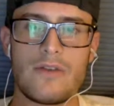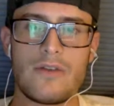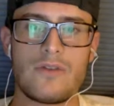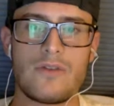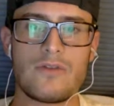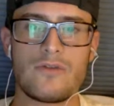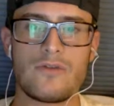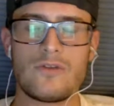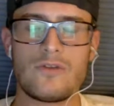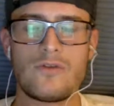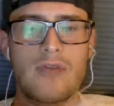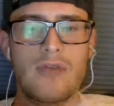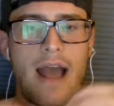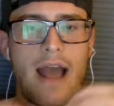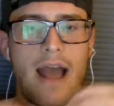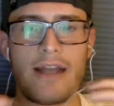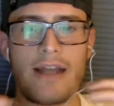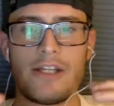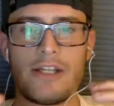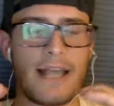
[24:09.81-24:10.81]

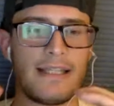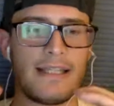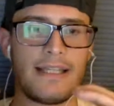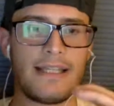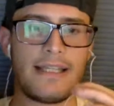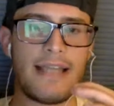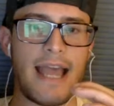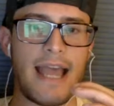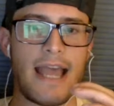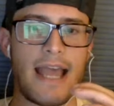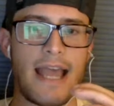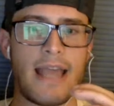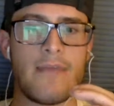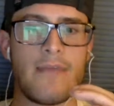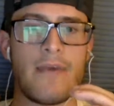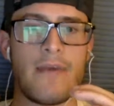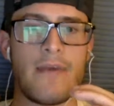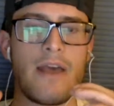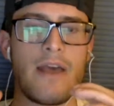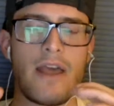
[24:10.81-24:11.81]
strategize this
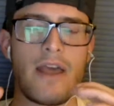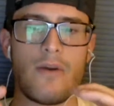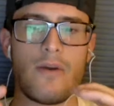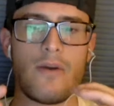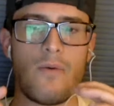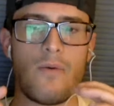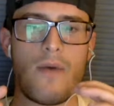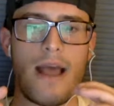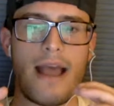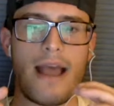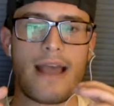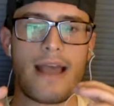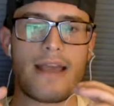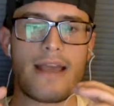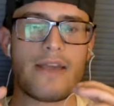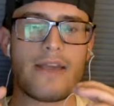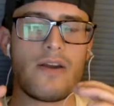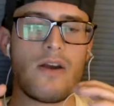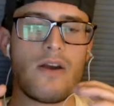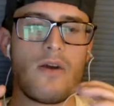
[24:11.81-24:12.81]
game in a
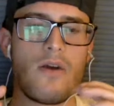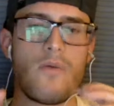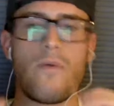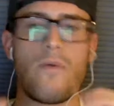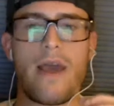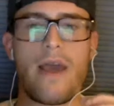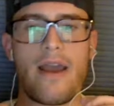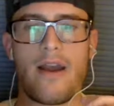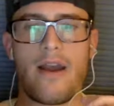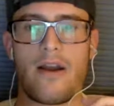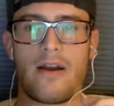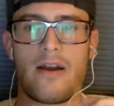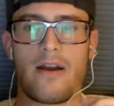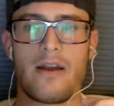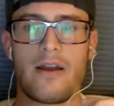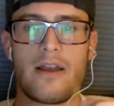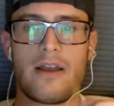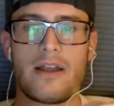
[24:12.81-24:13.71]
way where